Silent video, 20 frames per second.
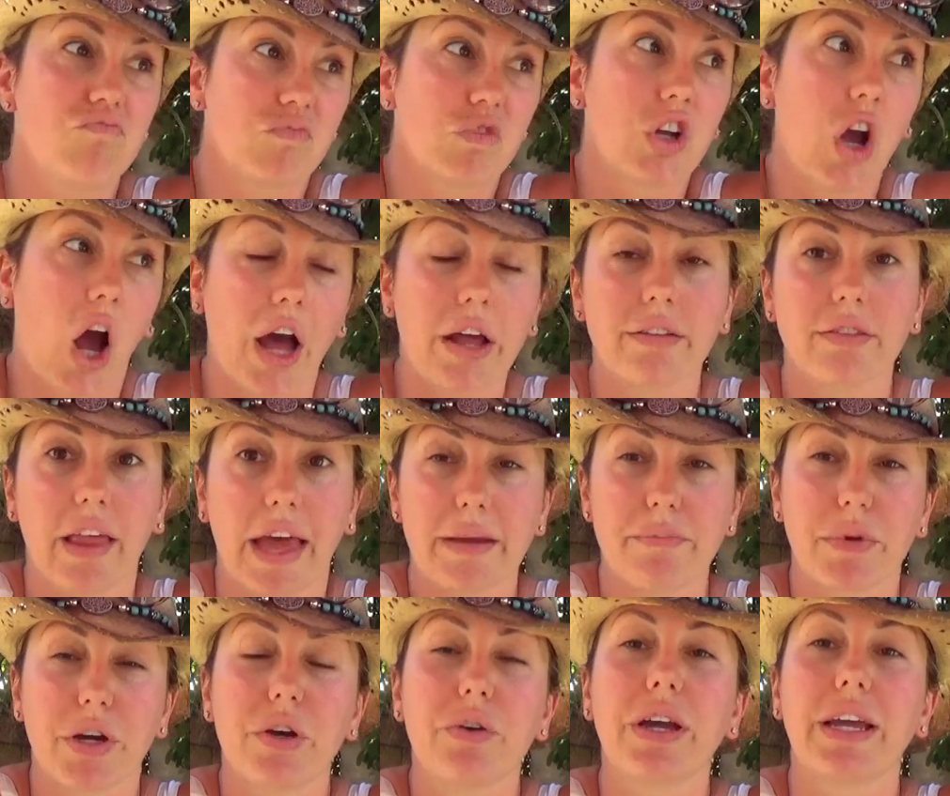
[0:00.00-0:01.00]
gotten
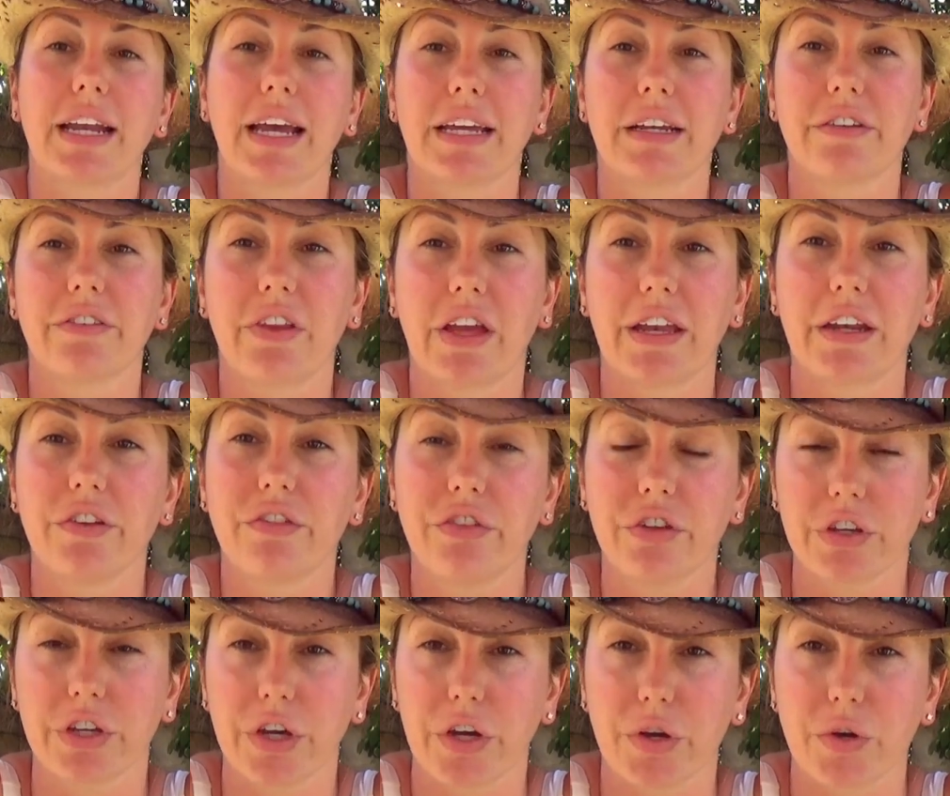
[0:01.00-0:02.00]
lipo, and I decided
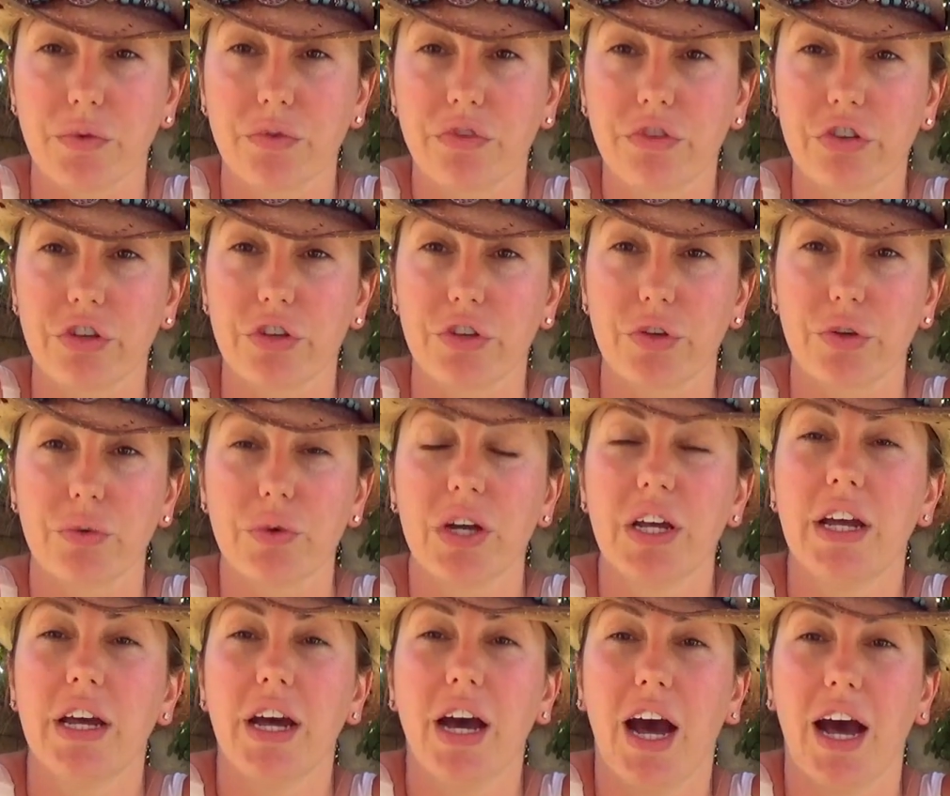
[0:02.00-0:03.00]
to go to
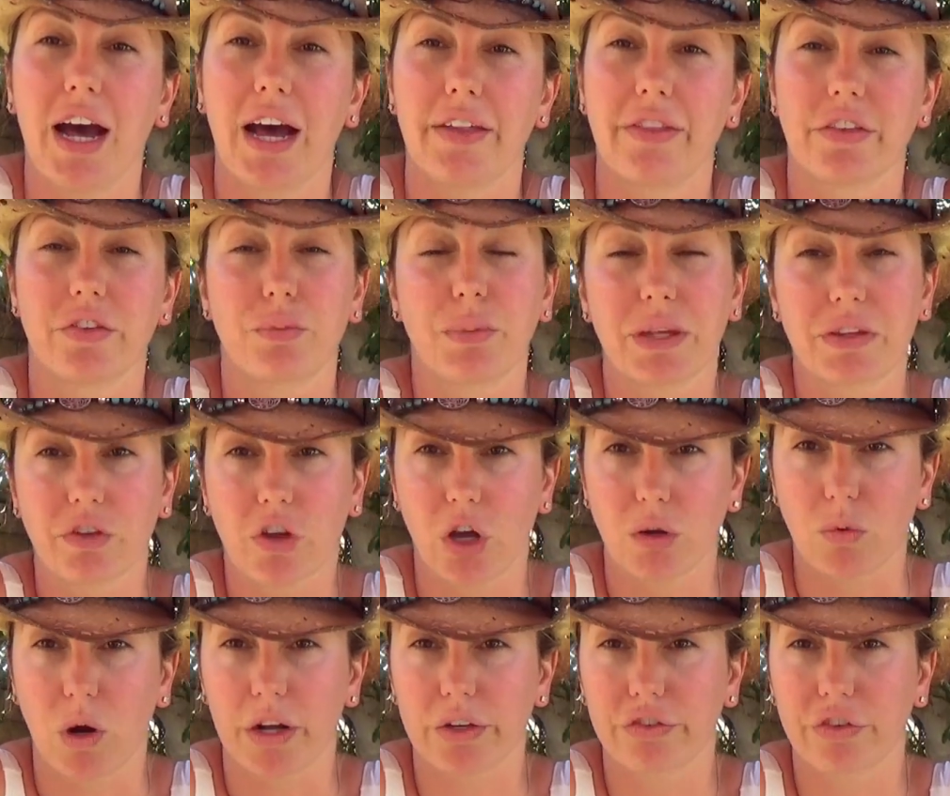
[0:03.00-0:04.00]
this place
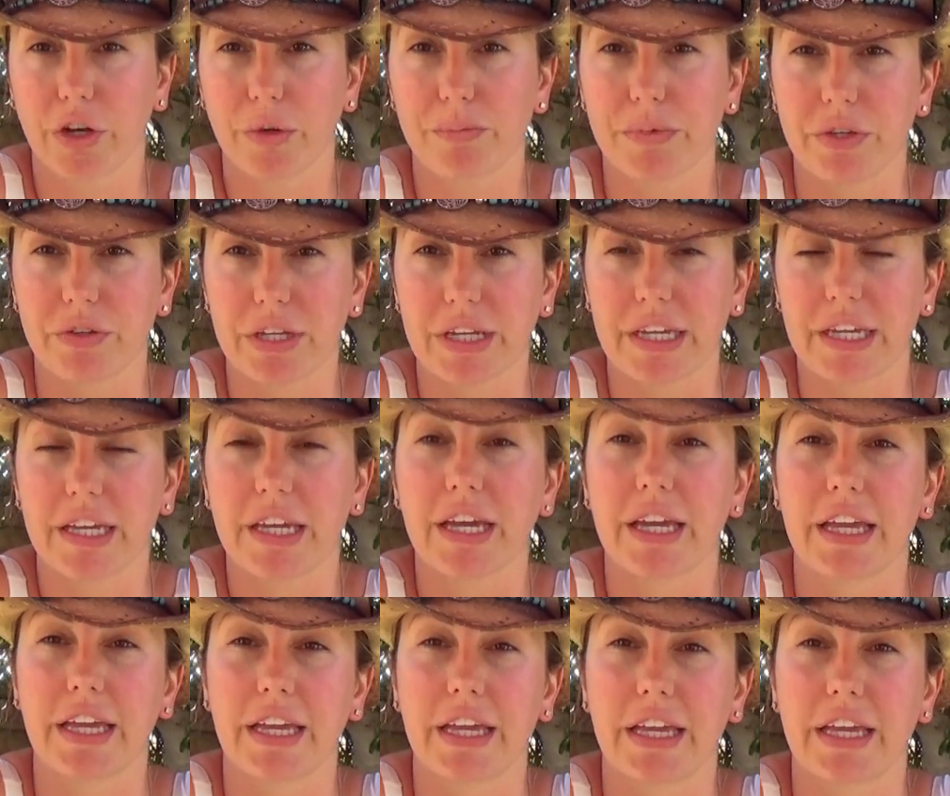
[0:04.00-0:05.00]
called Rockstar Beauty
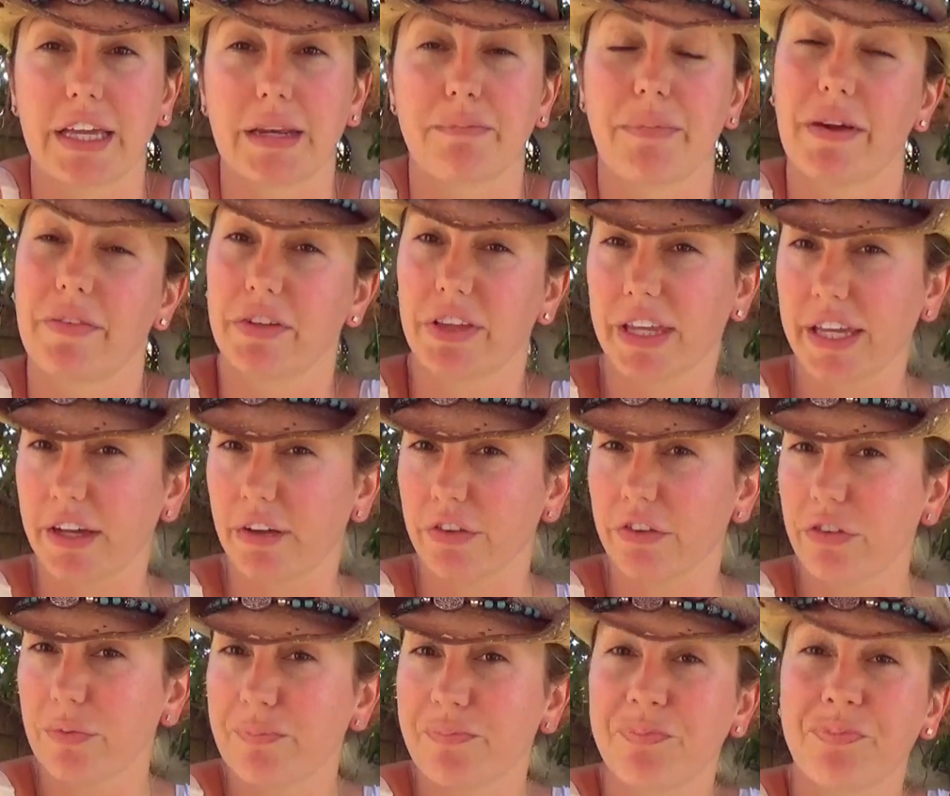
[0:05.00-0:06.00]
in Beverly
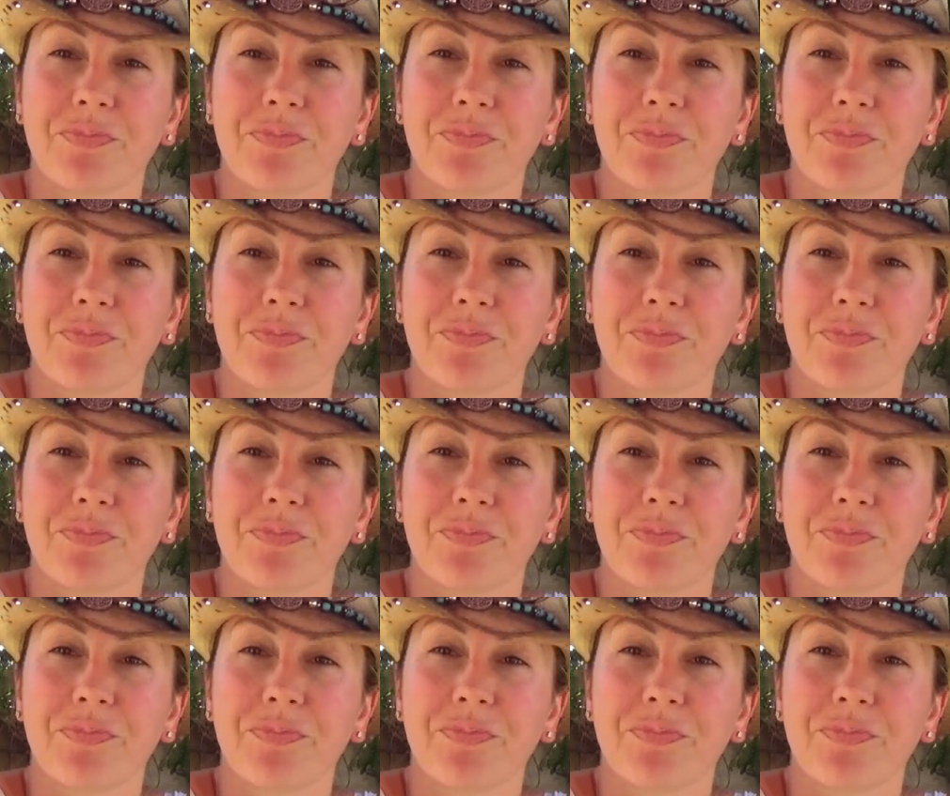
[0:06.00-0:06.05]
Hills,